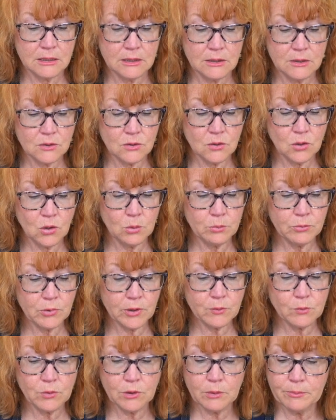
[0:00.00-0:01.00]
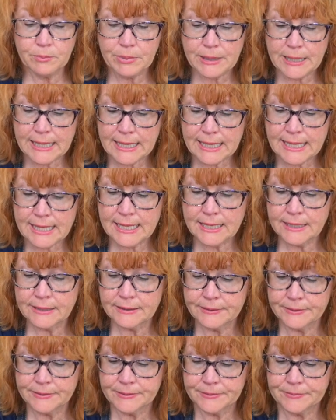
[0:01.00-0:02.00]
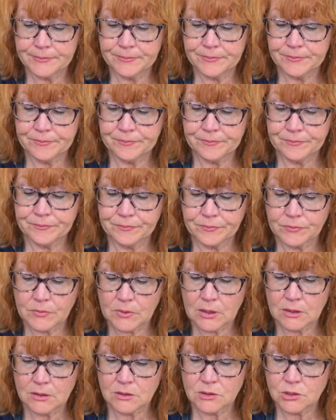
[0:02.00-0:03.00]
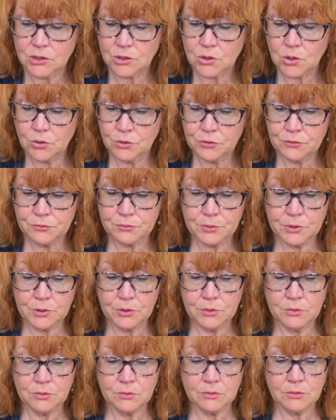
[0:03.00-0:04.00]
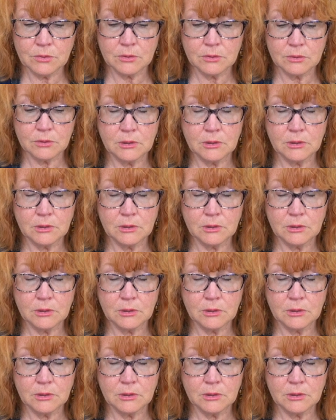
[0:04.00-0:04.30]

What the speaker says: Your homework will be to go through,